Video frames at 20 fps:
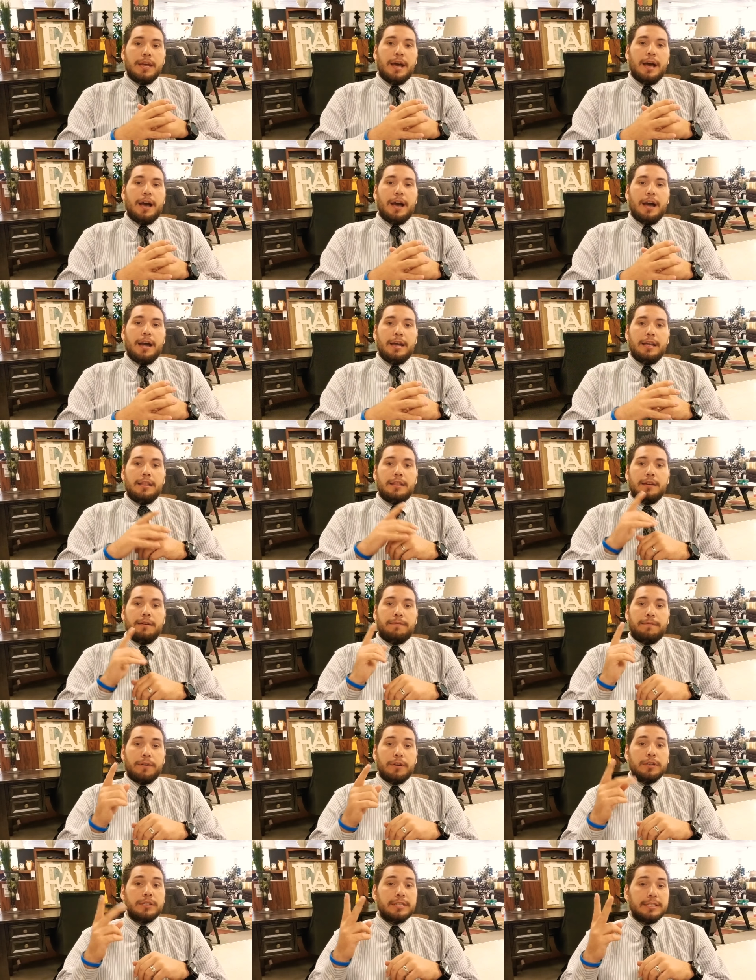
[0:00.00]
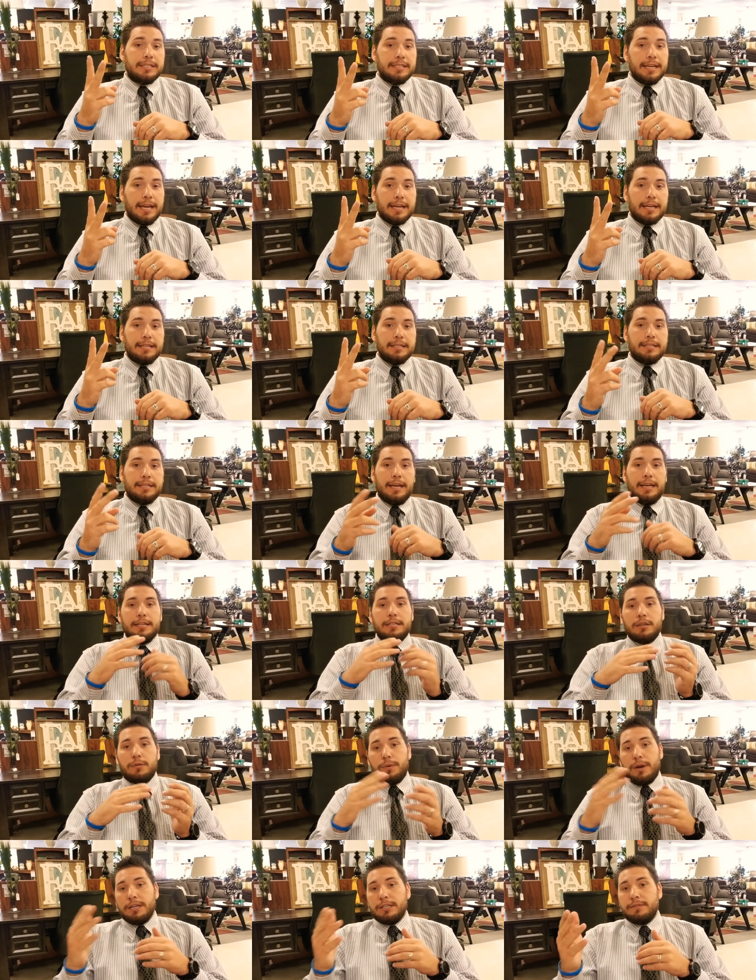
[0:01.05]
in the first and second stage,
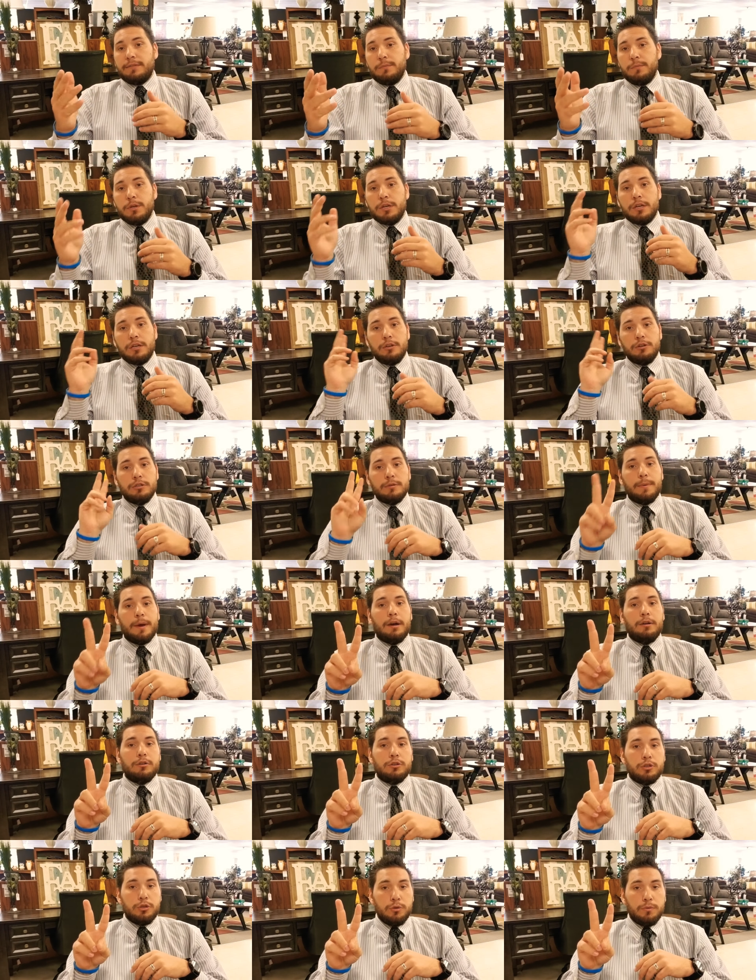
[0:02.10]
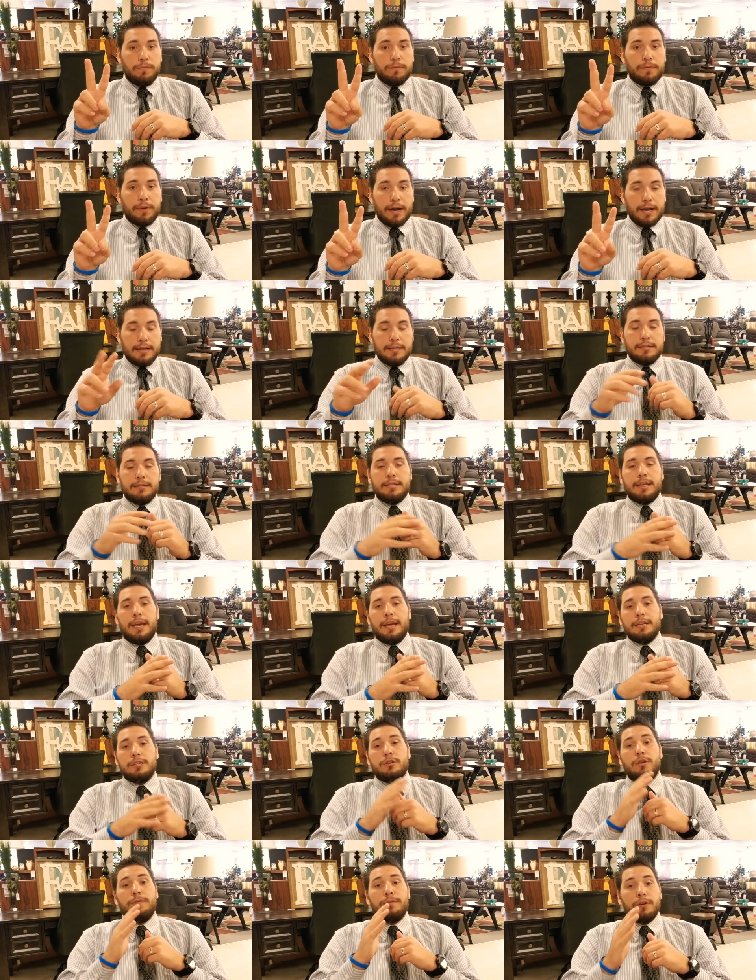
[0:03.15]
the rest of them you could use about 2 friends.
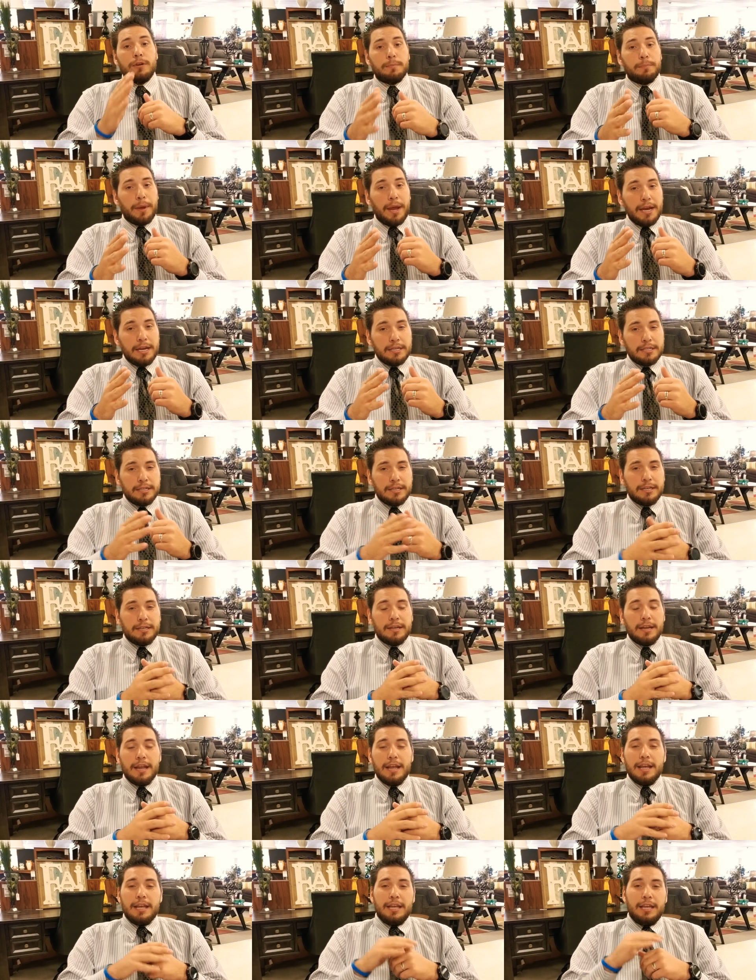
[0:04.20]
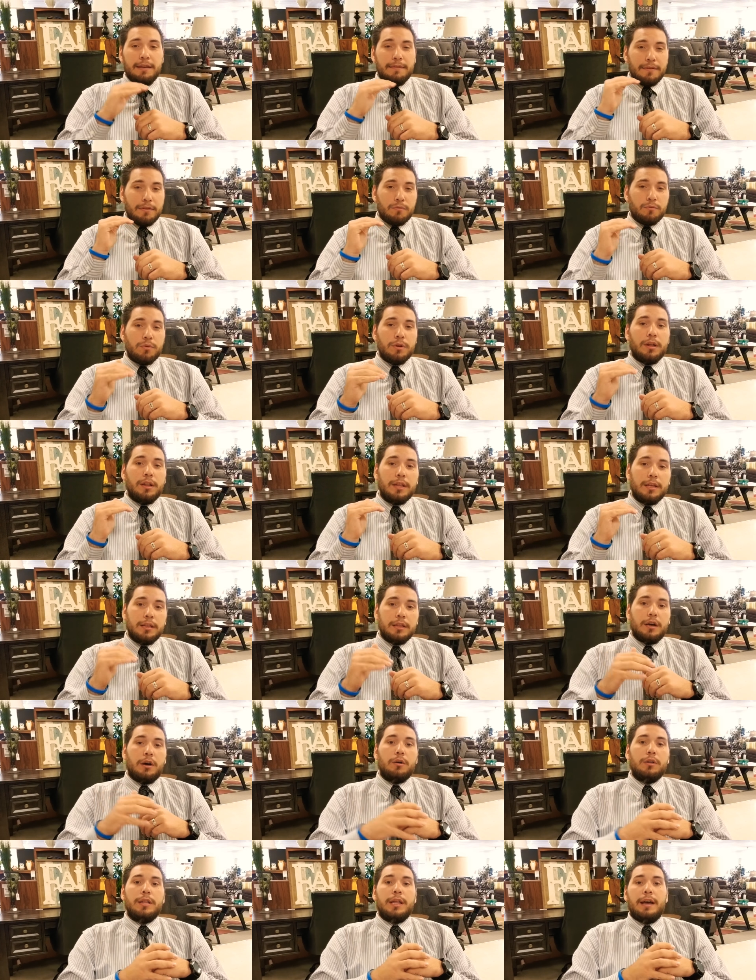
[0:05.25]
Okay, so if you're patient, even really
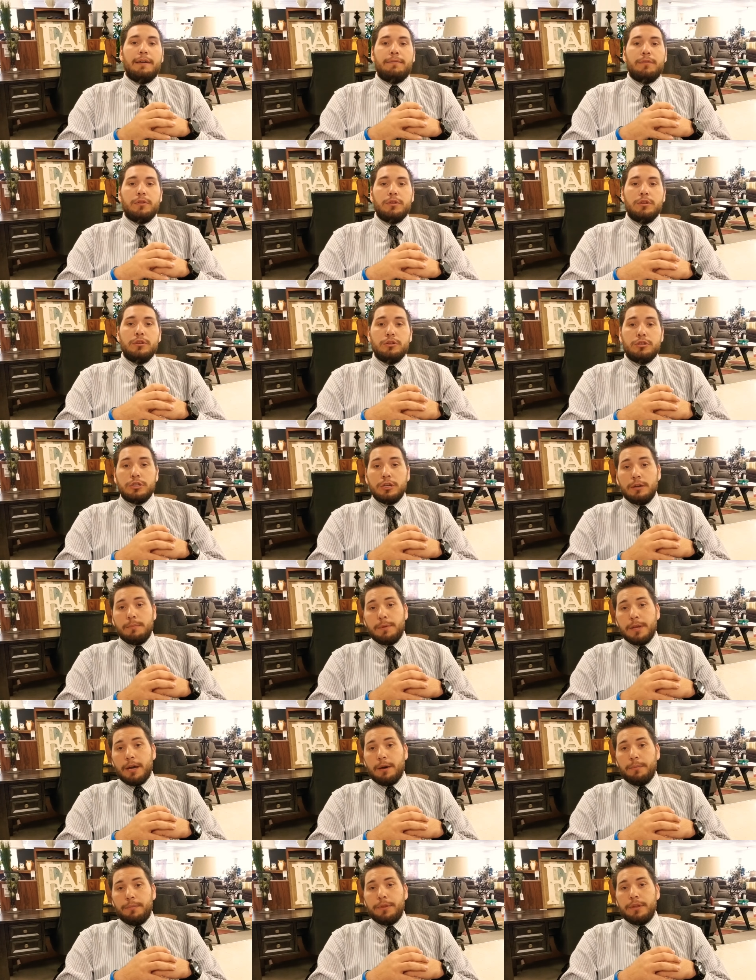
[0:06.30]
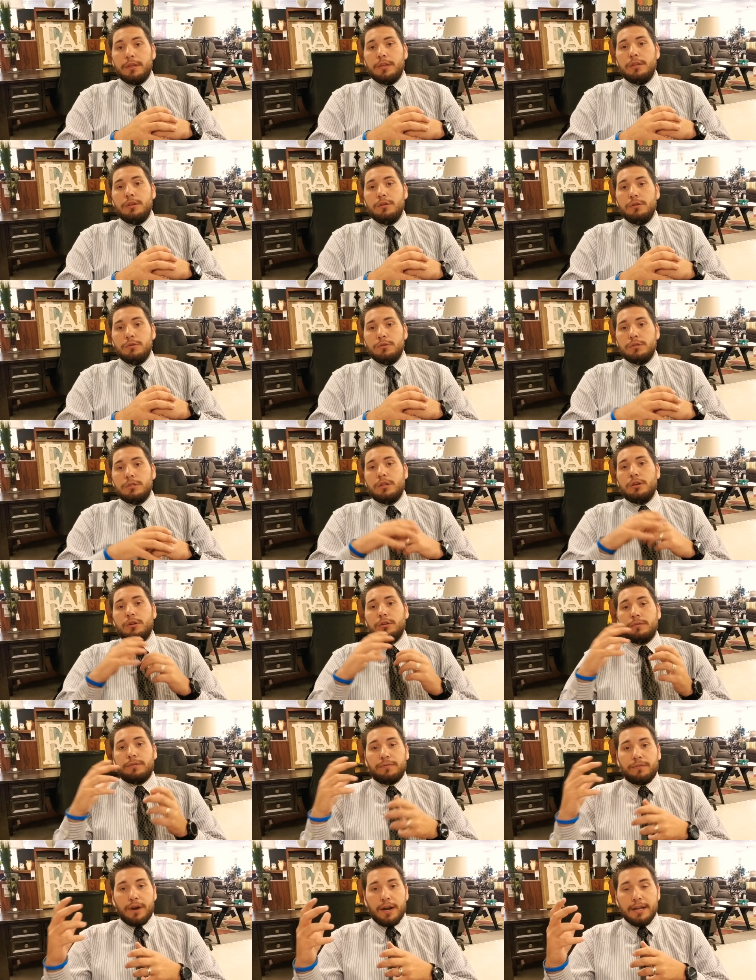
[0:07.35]
low level, you should be able to use
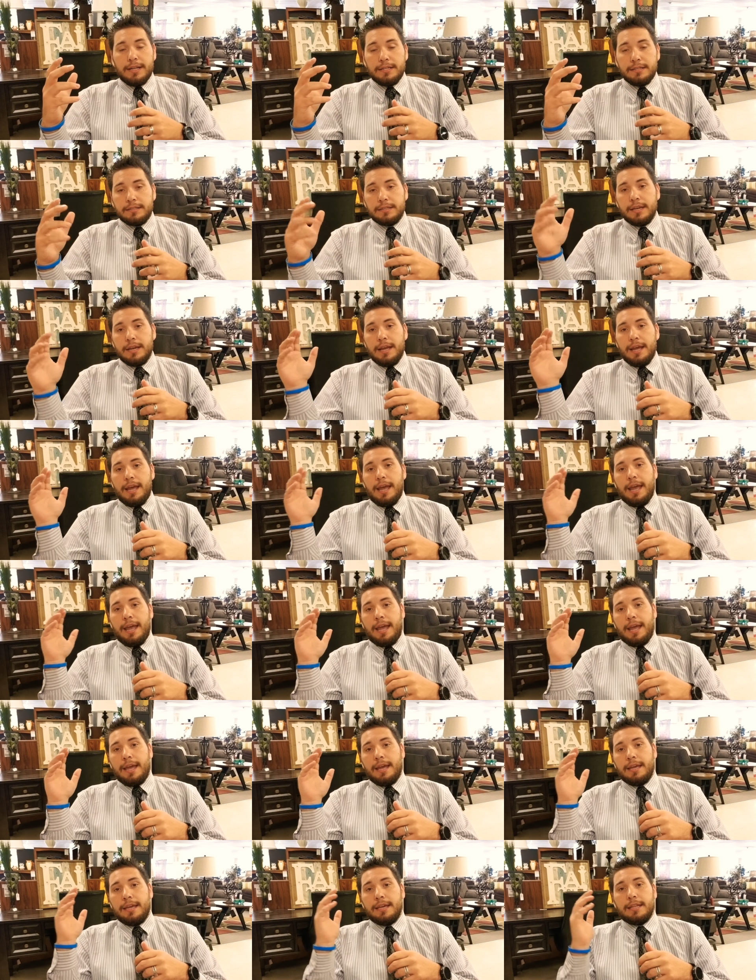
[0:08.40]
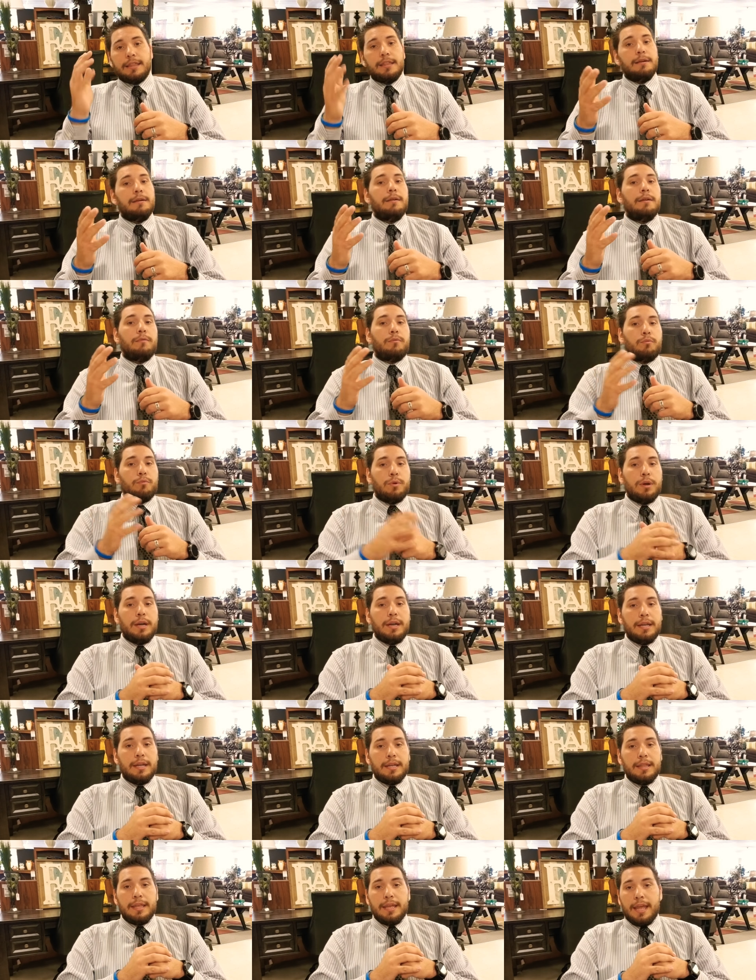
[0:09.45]
those friends and get the
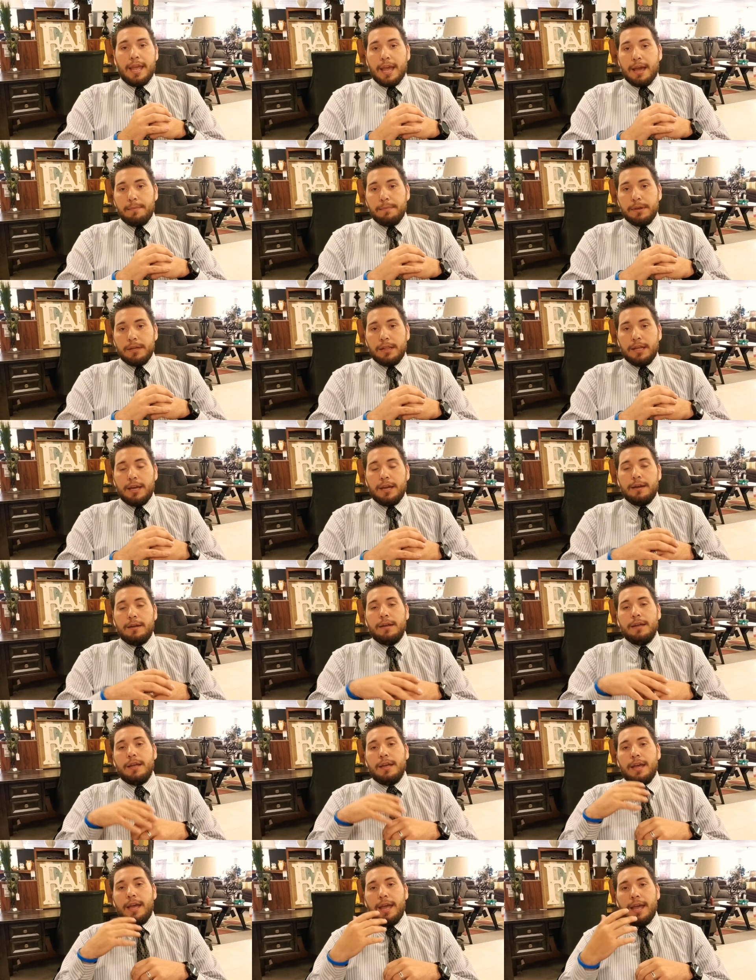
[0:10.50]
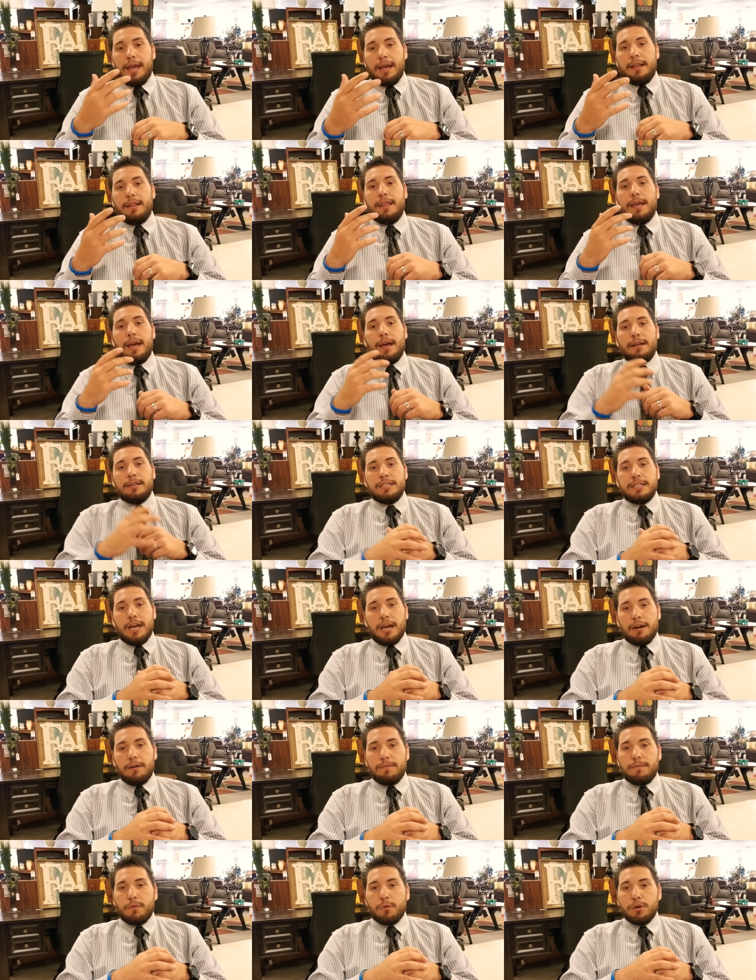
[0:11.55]
ring and the amulet and that
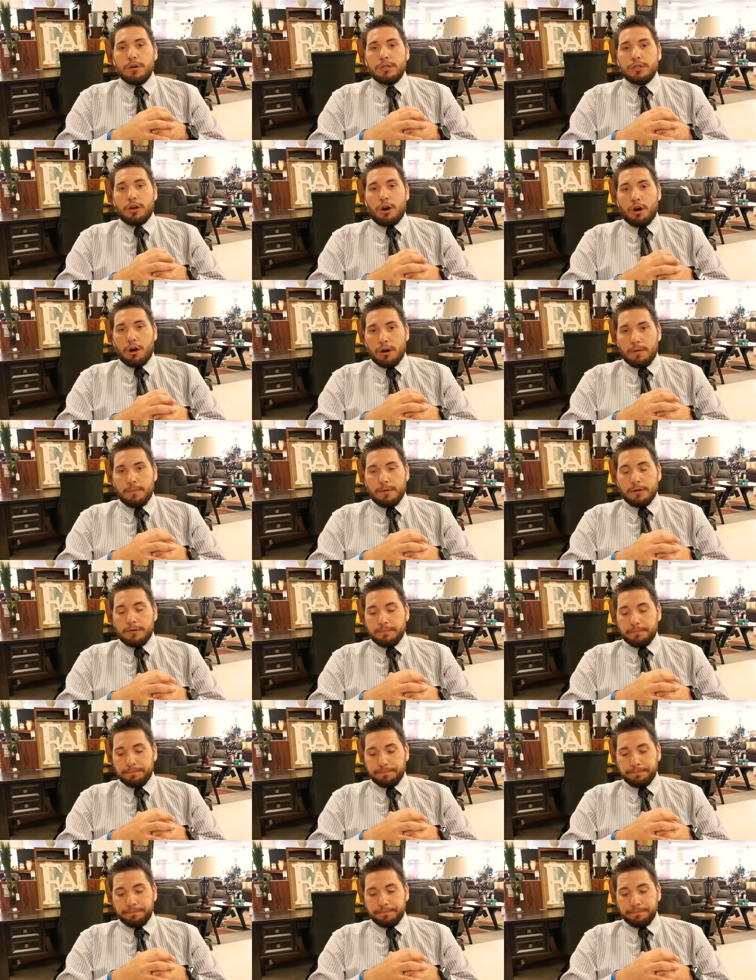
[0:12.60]
Shadow Forge armor.